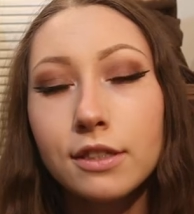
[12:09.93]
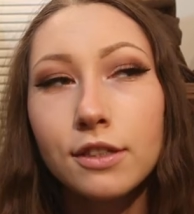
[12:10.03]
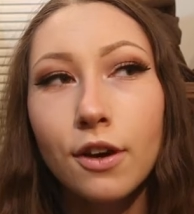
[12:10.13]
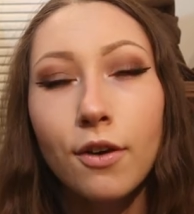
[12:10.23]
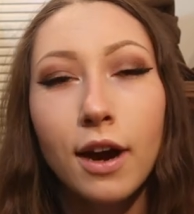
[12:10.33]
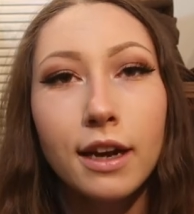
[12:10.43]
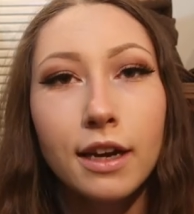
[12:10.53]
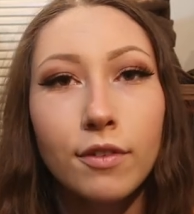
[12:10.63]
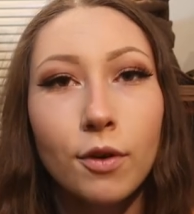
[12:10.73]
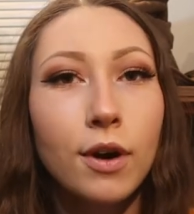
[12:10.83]
So I
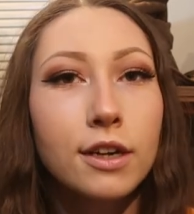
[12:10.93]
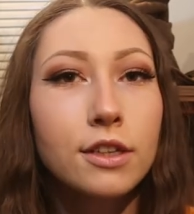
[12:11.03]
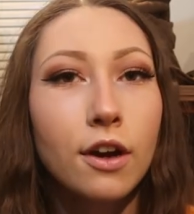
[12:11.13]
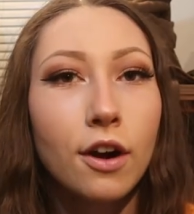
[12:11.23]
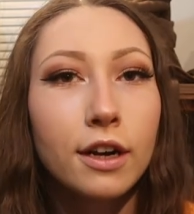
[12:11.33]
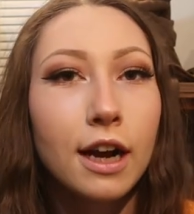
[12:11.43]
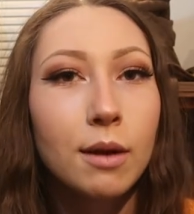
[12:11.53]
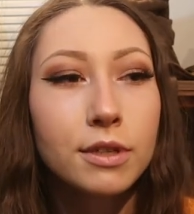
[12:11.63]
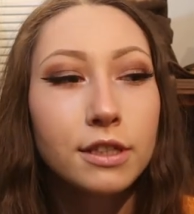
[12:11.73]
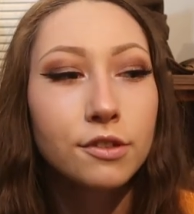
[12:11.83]
never watch the hard
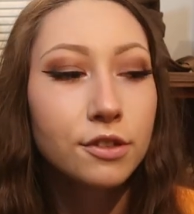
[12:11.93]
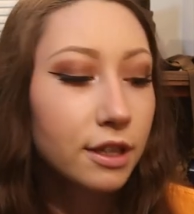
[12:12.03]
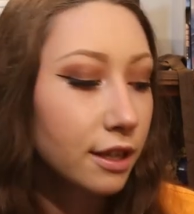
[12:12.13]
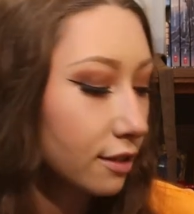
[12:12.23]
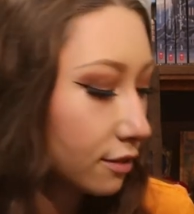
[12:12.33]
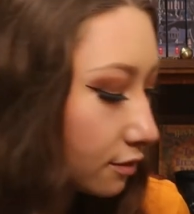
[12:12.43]
copies usually.